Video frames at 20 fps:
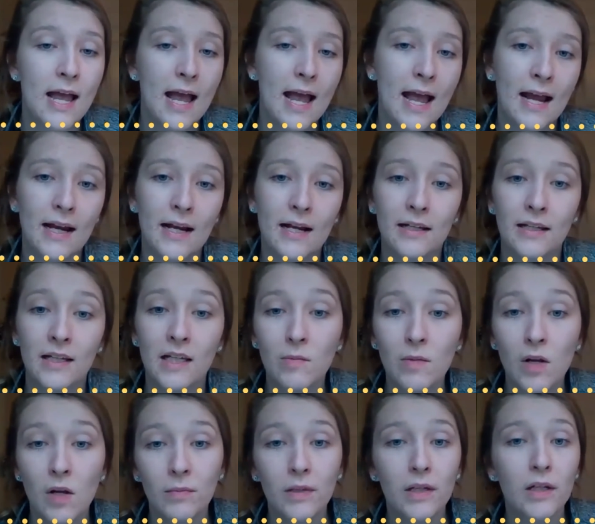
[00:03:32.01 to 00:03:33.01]
and
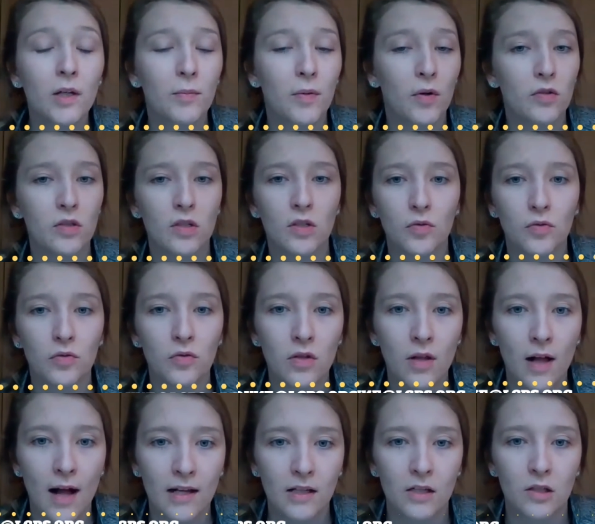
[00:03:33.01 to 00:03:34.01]
email me or post in Google
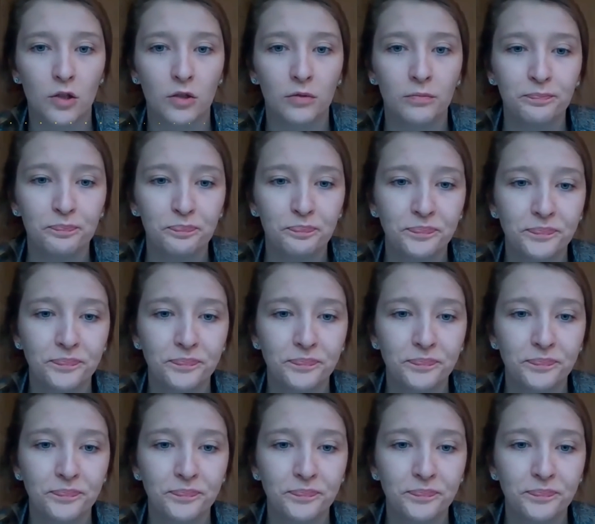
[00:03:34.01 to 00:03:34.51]
Classroom.